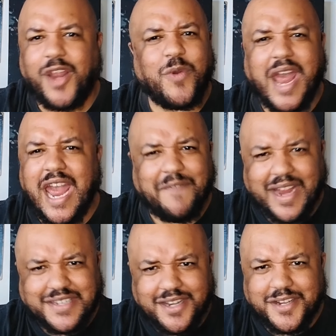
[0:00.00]
I don't have
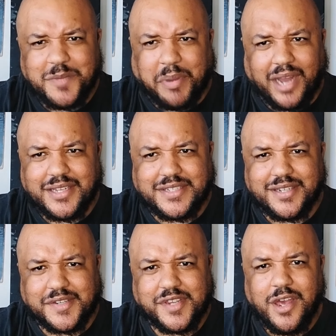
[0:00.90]
identity
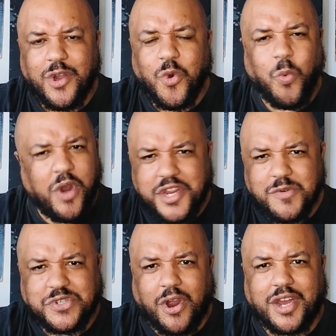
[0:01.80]
politics. What are
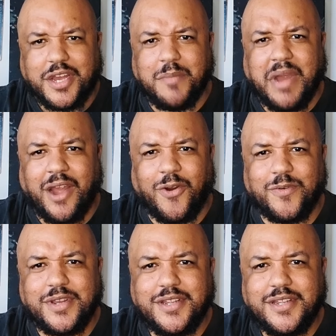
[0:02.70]
you talking about?